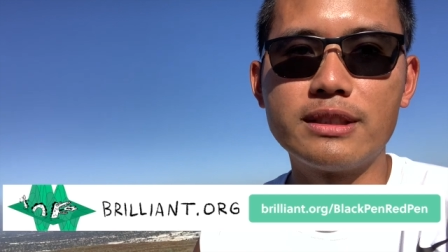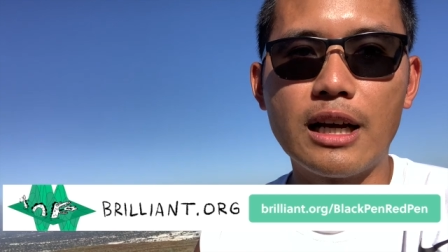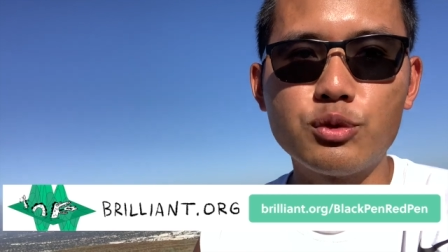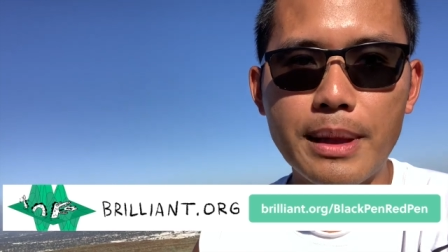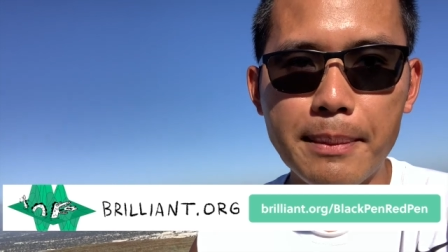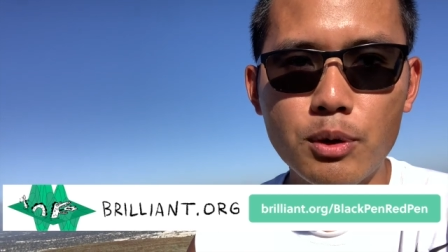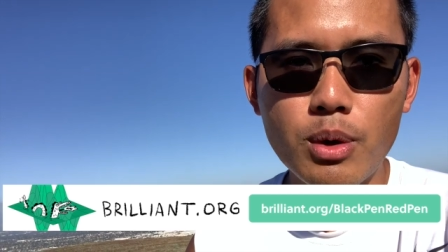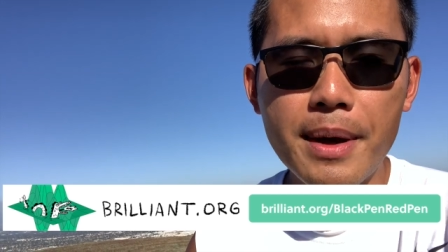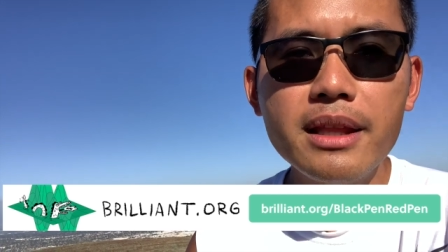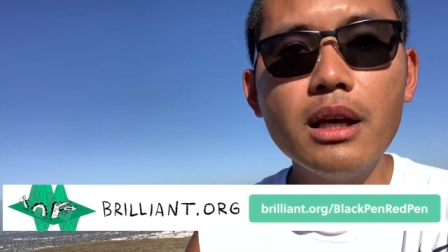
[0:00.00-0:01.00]
slash
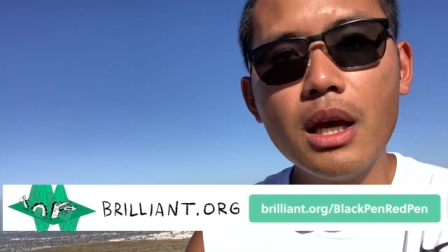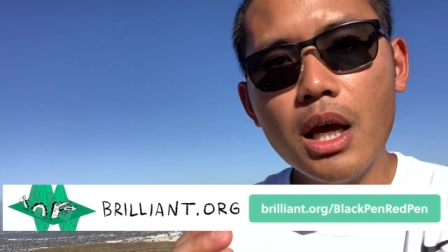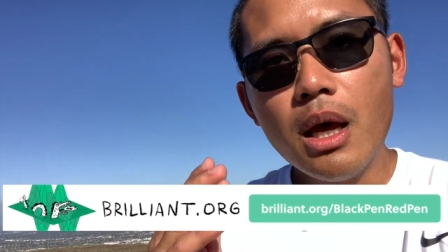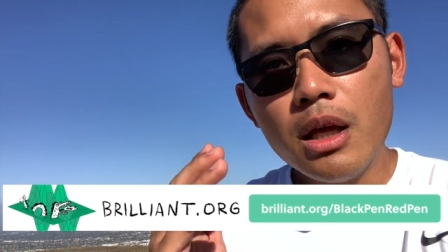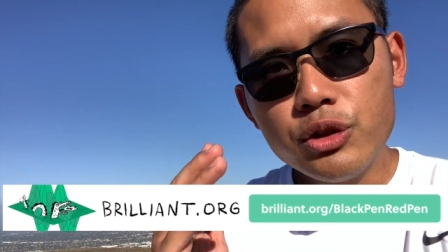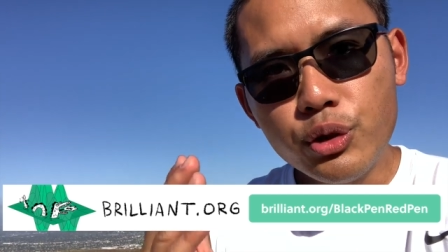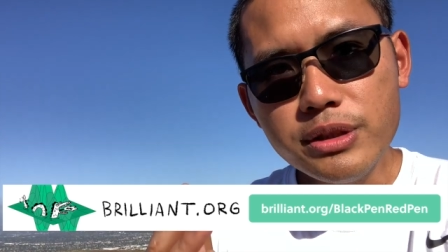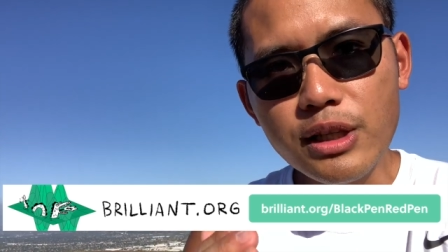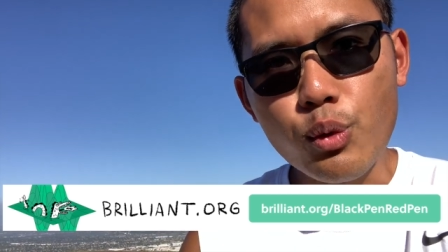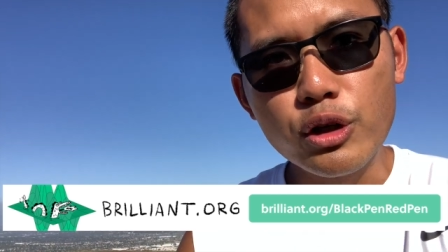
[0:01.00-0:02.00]
blackpenredpen Choose
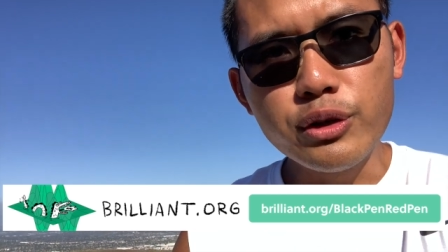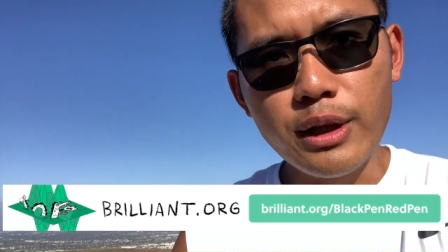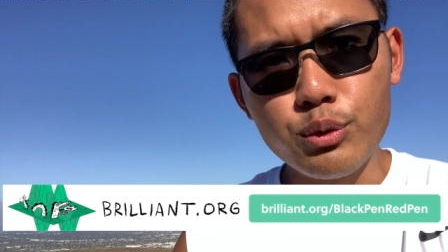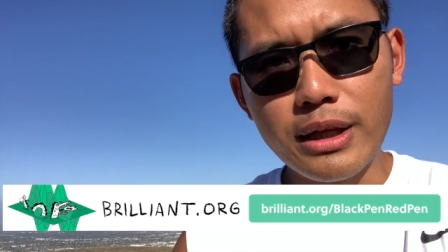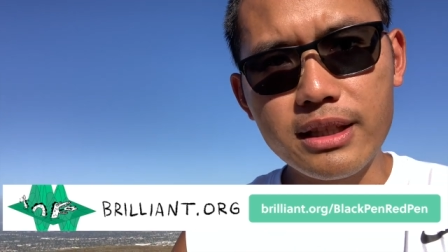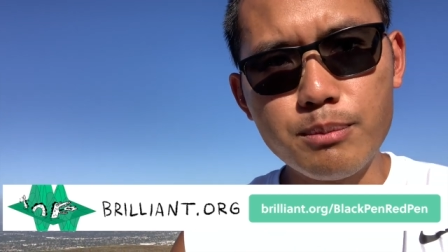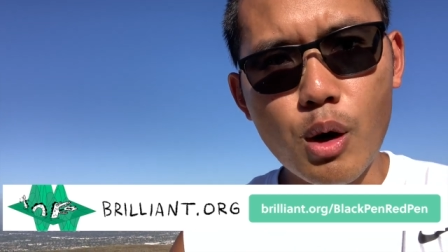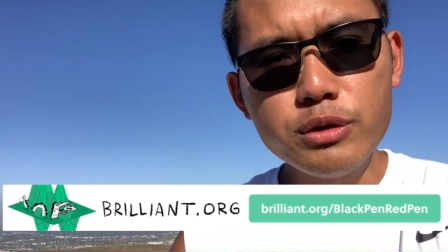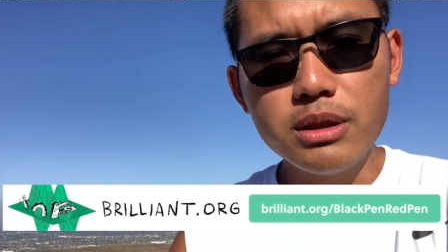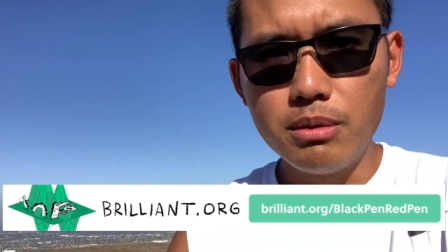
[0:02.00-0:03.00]
the question that you like the
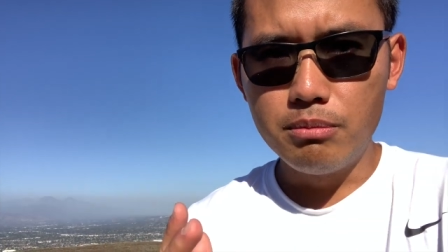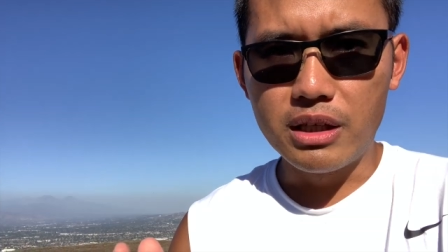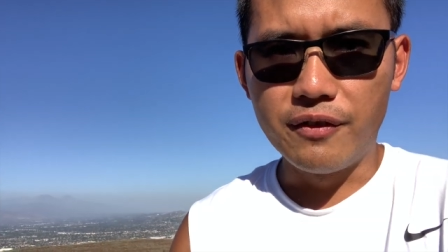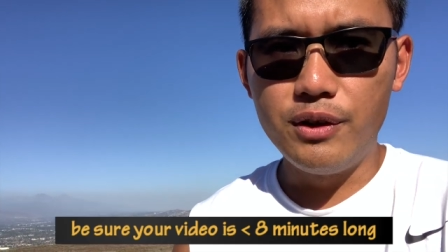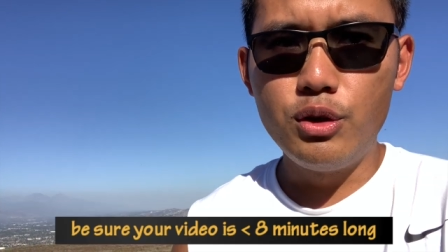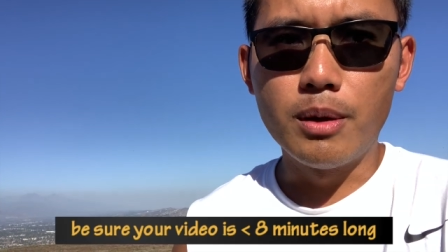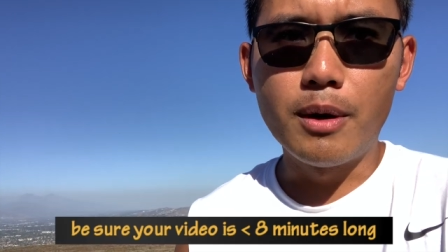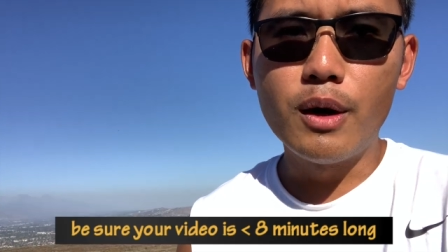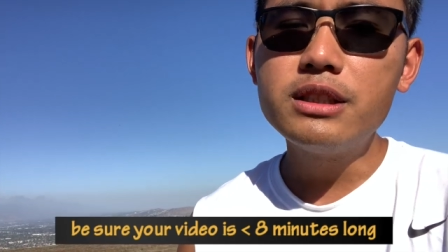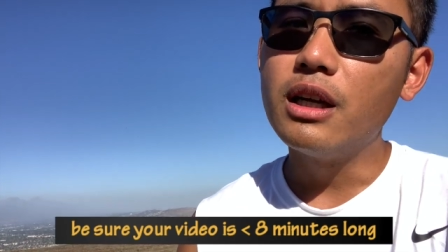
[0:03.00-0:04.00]
most, make a video
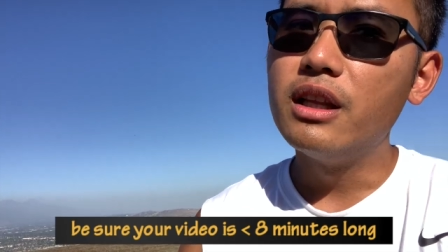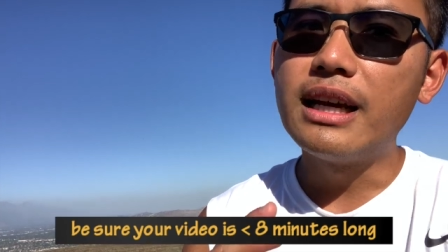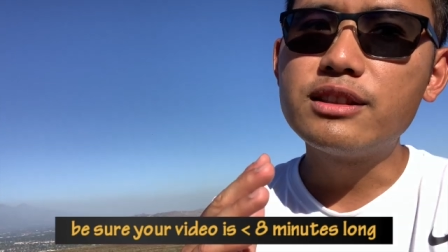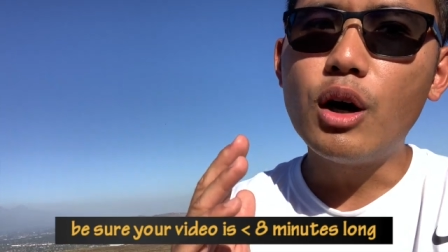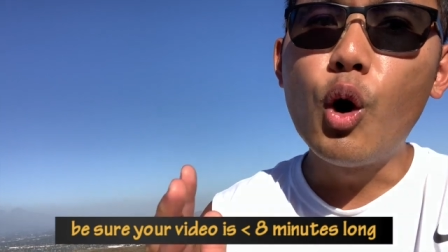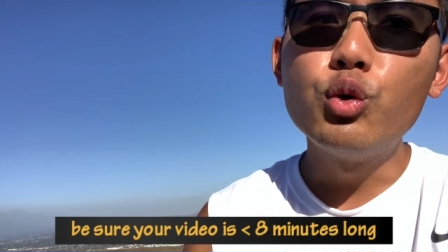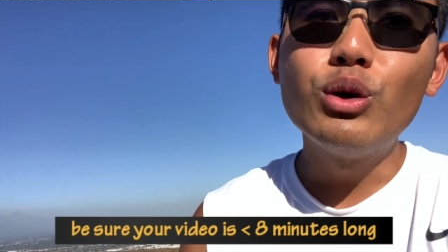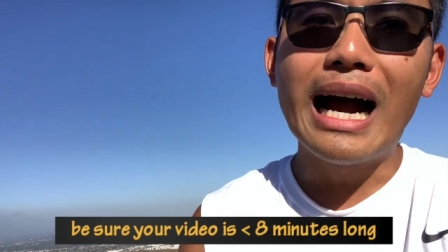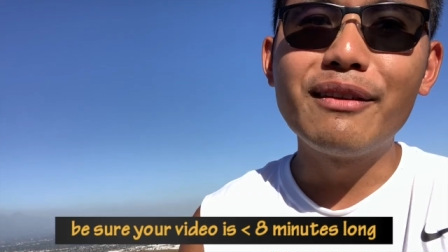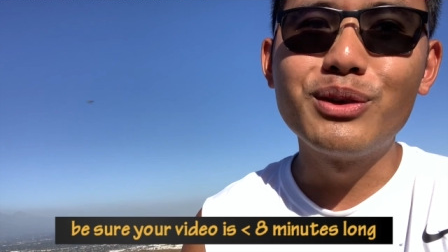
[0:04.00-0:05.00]
about it. That's all you
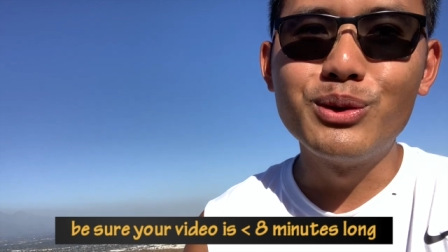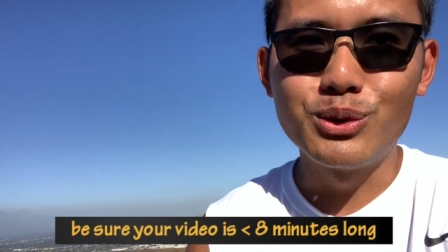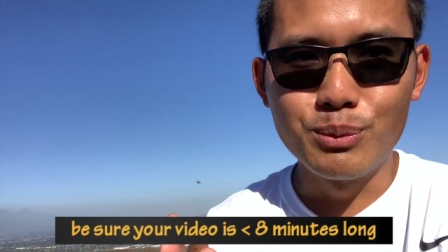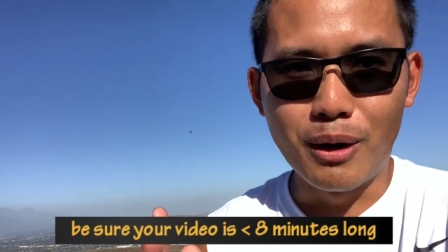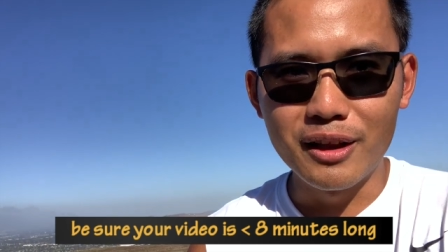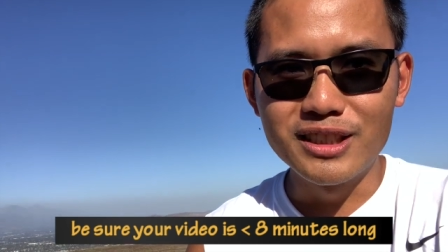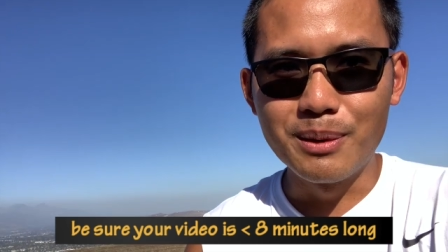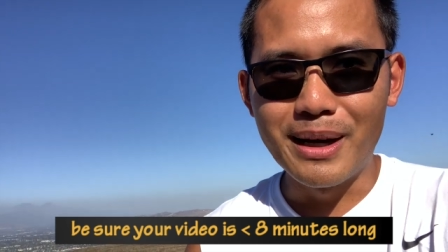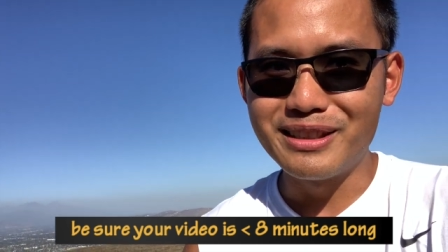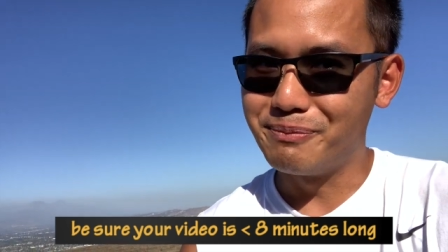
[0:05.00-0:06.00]
have to do to participate.